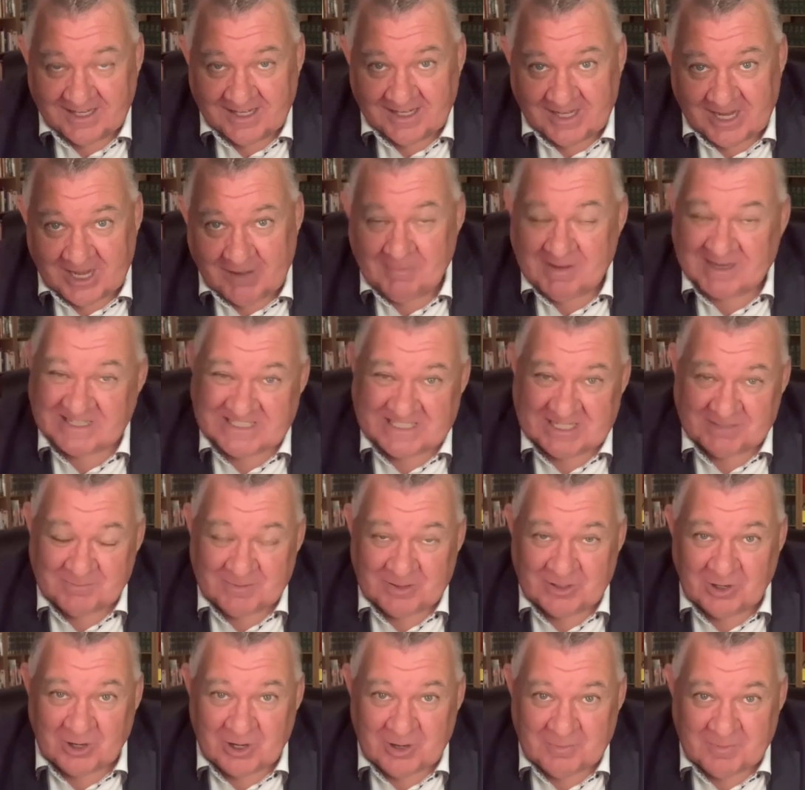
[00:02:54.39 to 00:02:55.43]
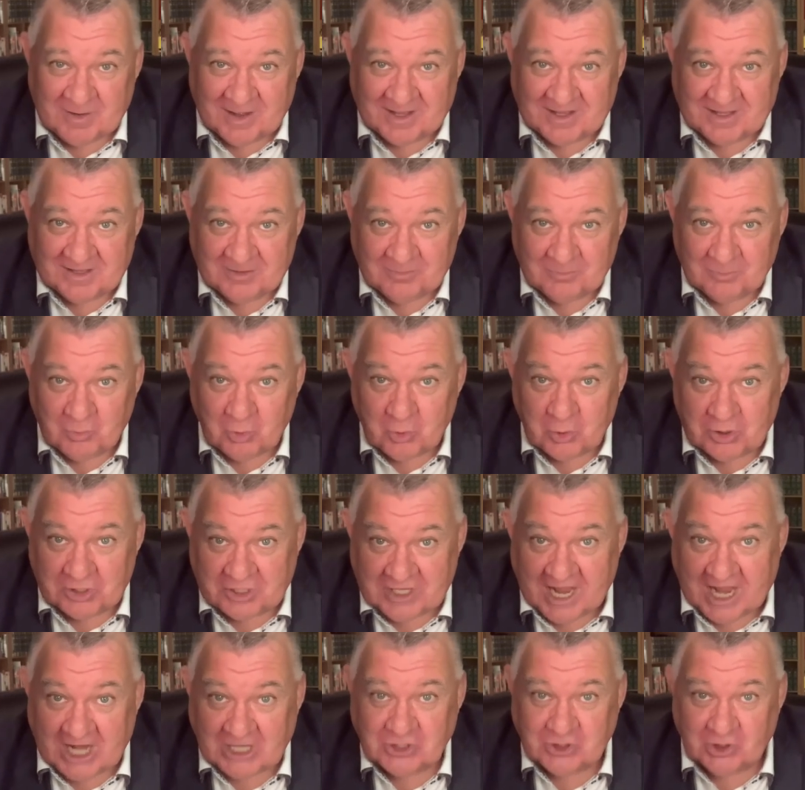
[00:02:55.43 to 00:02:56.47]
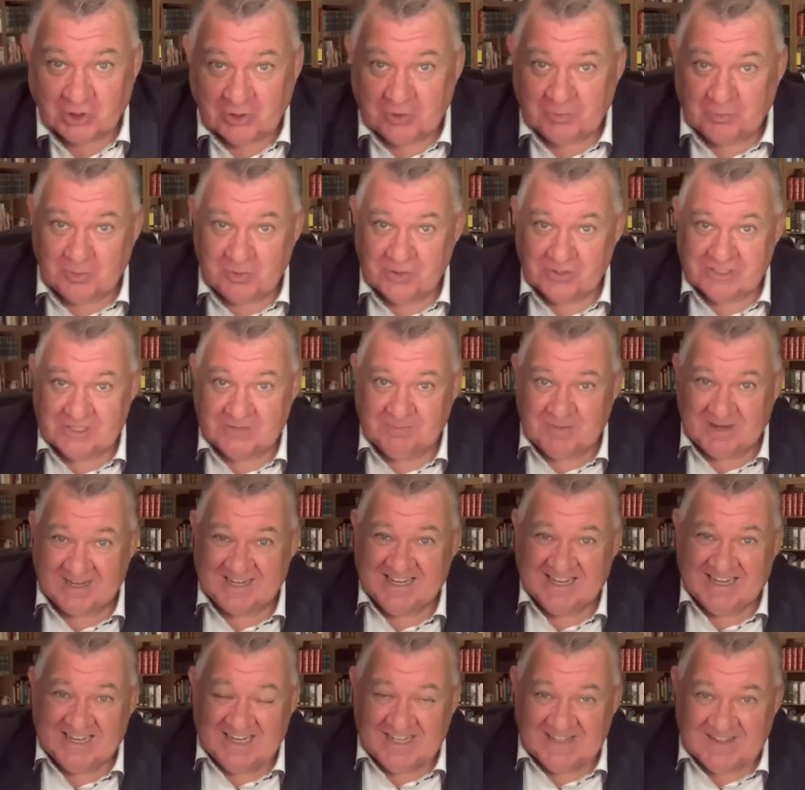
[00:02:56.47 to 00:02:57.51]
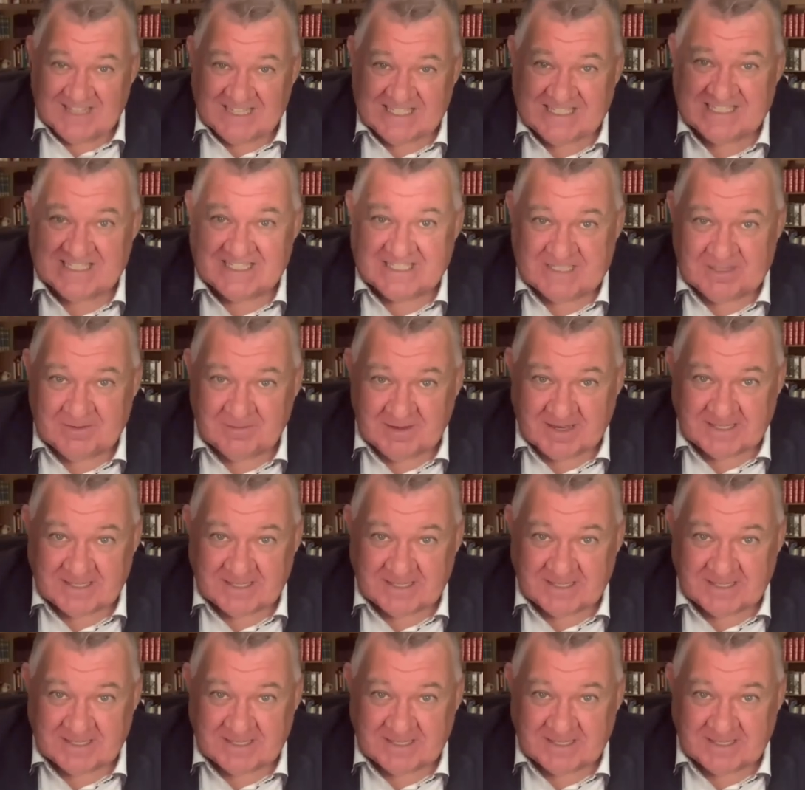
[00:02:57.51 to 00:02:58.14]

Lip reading: Now I must admit I'm more a dark chocolate person, but this is,